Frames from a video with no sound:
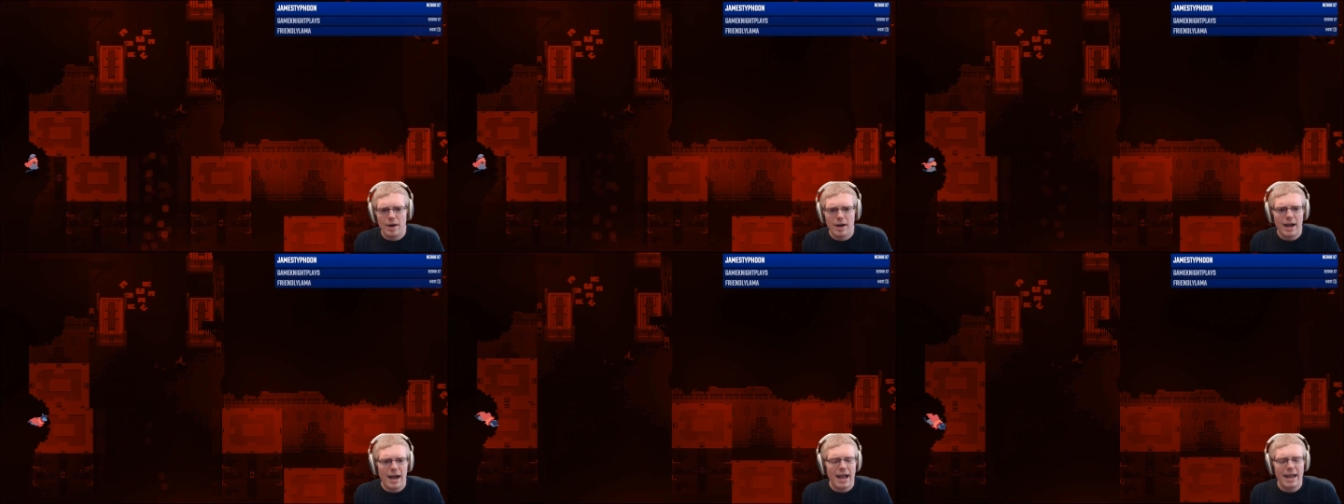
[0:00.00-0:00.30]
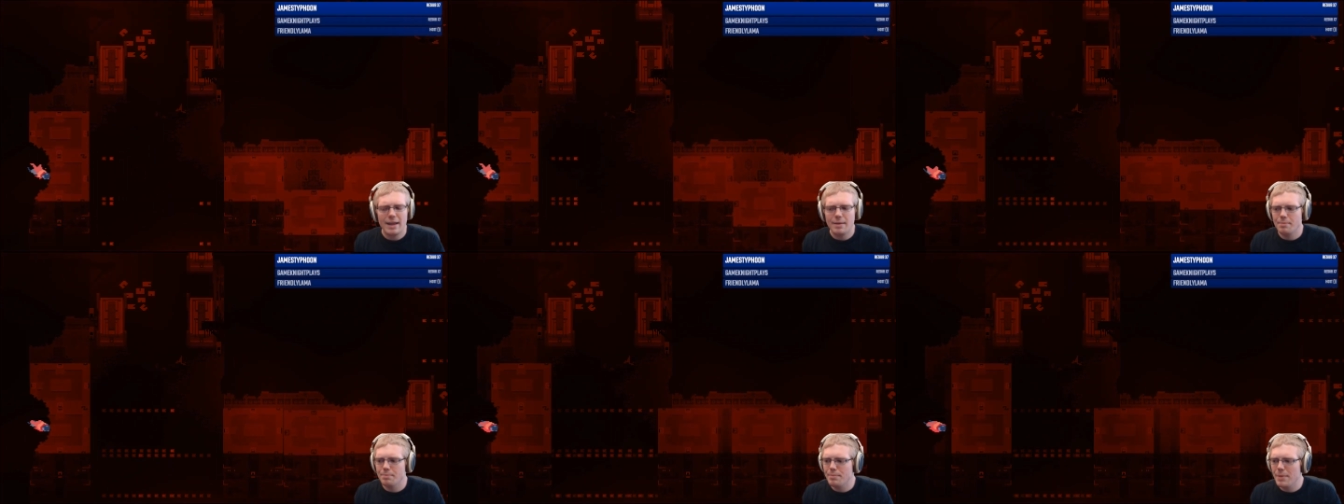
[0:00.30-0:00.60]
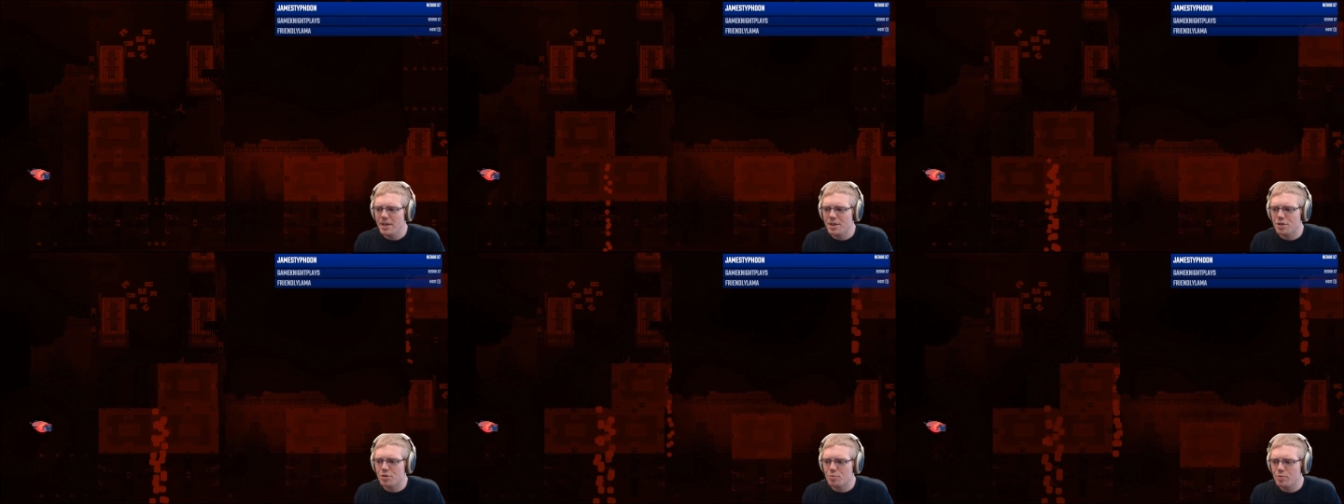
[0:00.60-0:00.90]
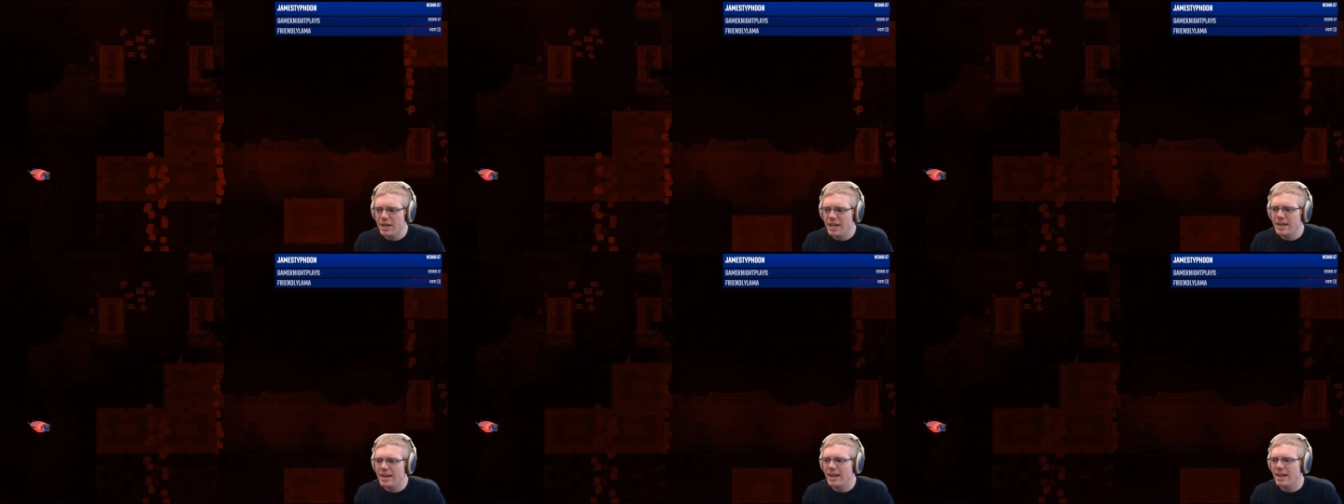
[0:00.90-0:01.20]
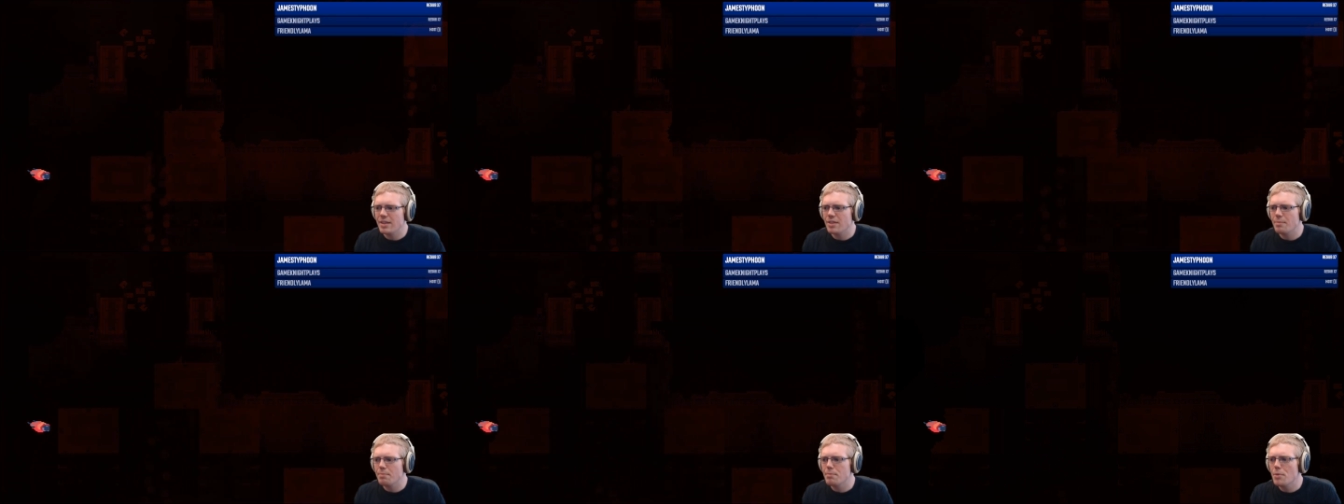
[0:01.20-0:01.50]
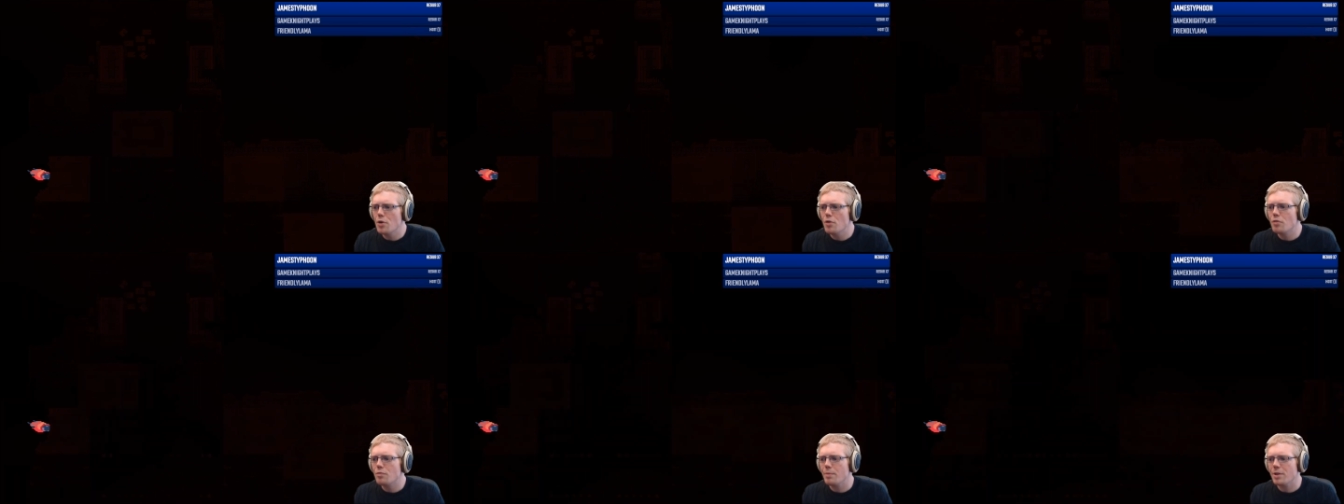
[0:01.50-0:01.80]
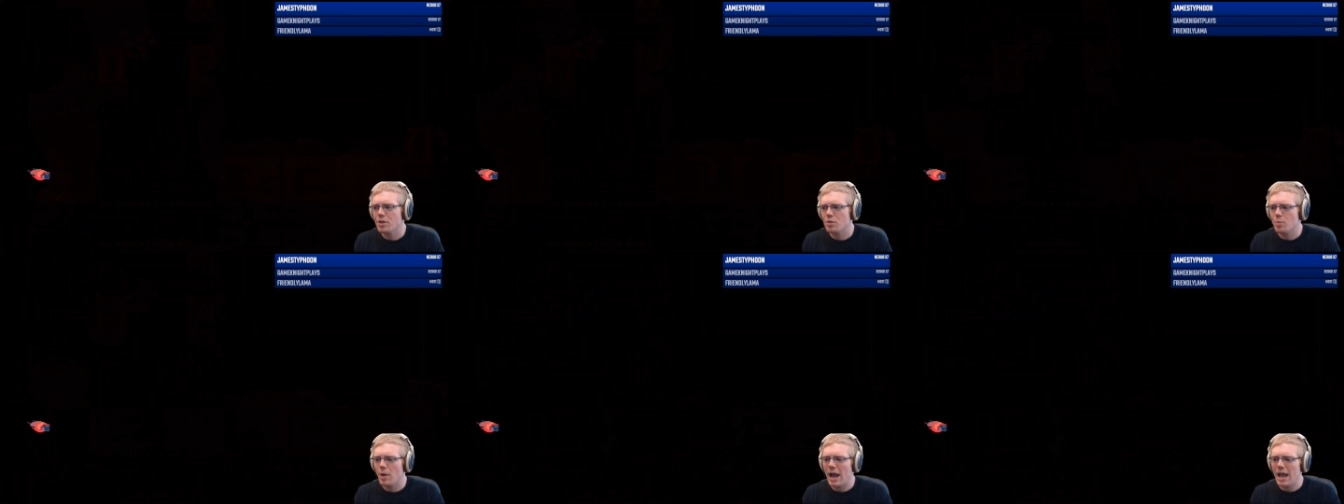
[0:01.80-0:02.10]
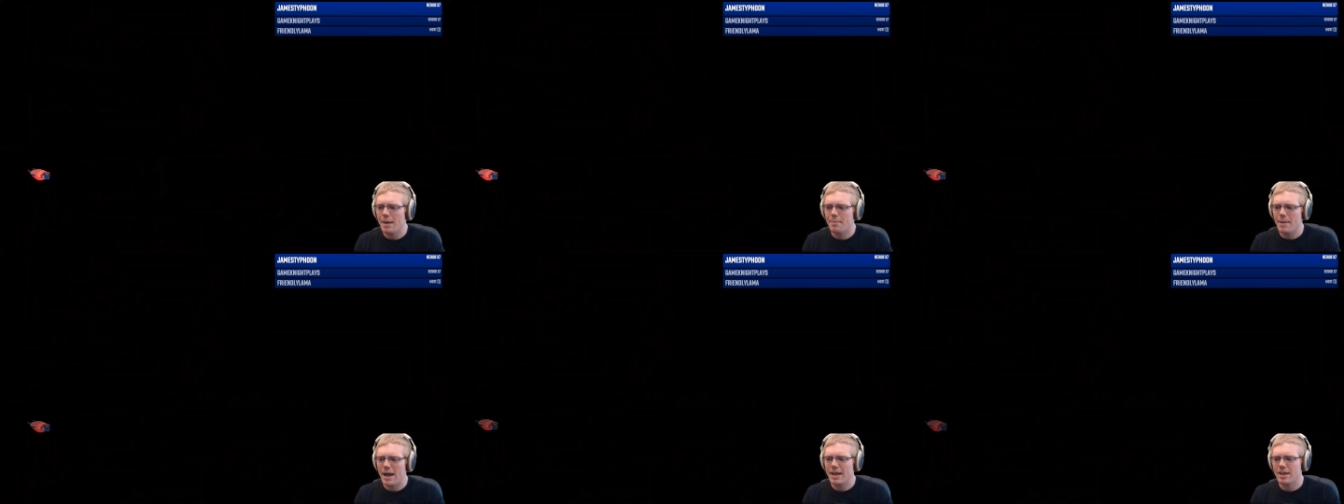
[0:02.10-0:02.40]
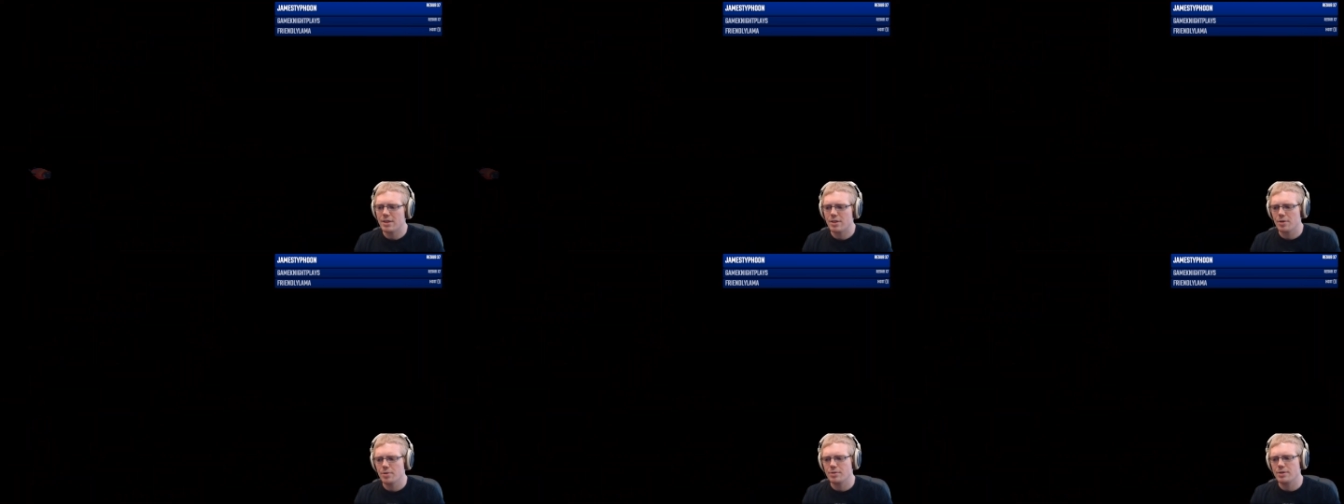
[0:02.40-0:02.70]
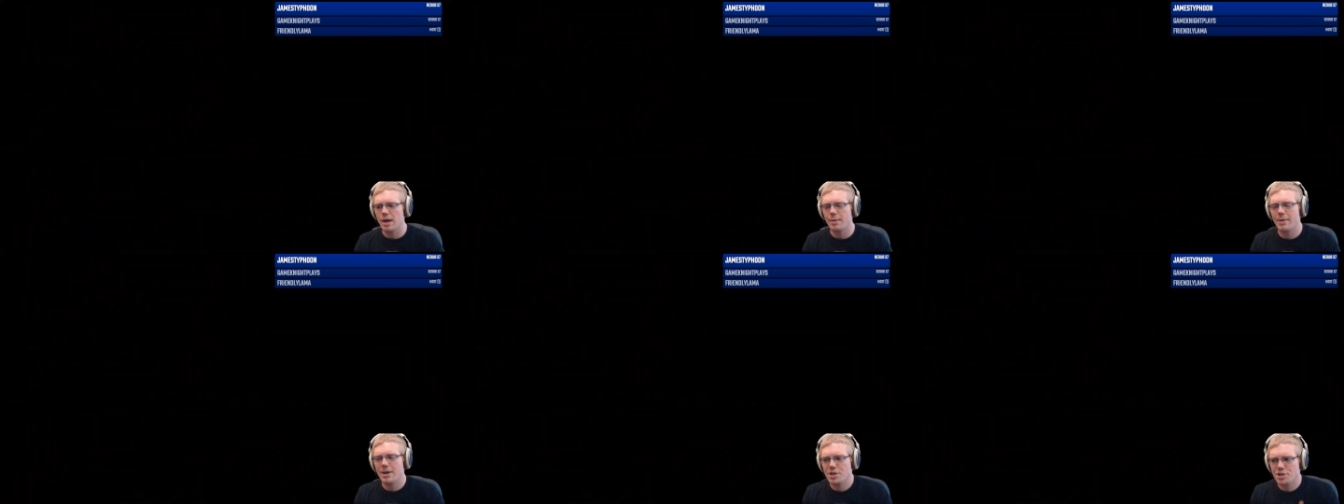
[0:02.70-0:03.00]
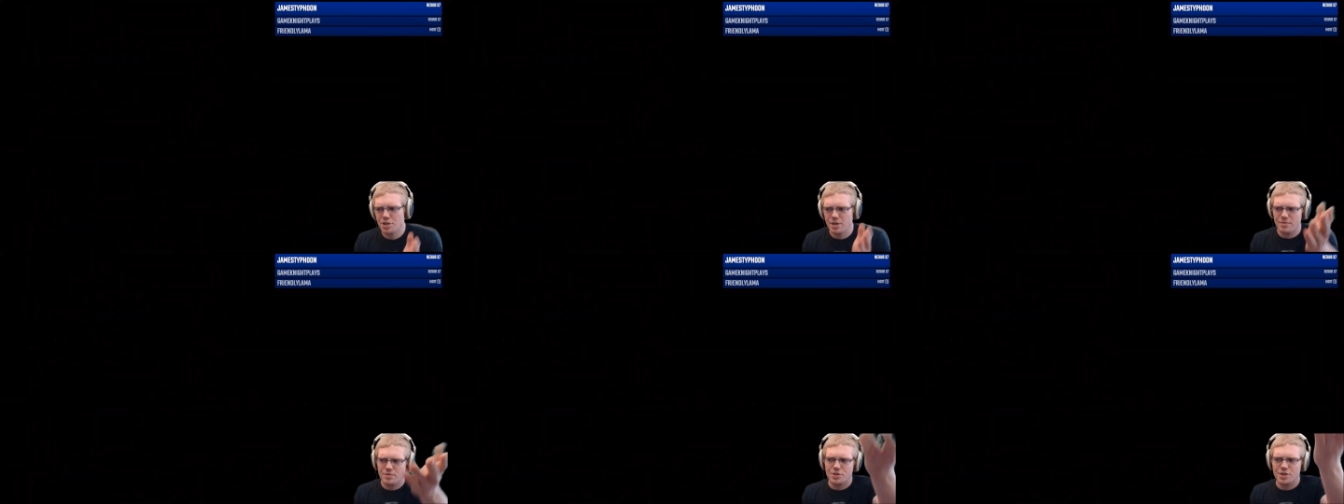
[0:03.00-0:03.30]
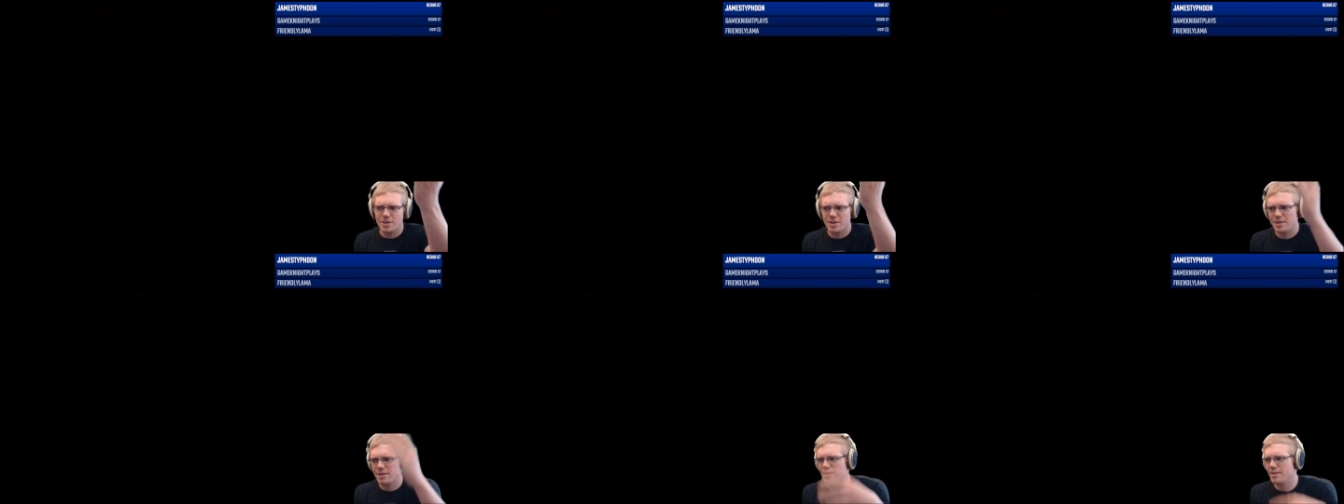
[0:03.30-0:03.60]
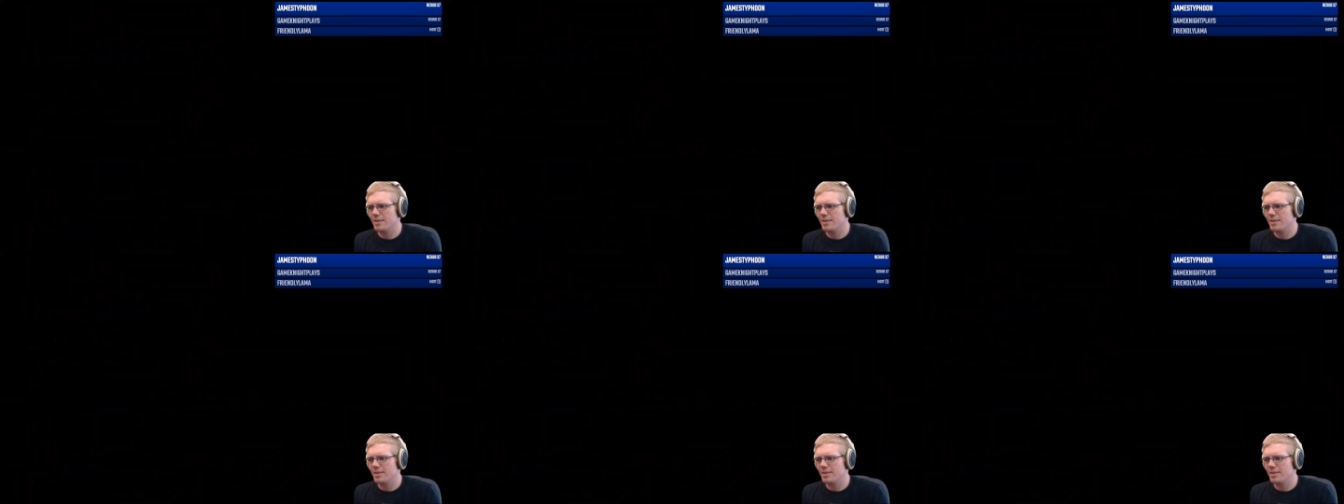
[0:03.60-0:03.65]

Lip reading: I'm misreading the movements. Why am I so dumb? I should have just...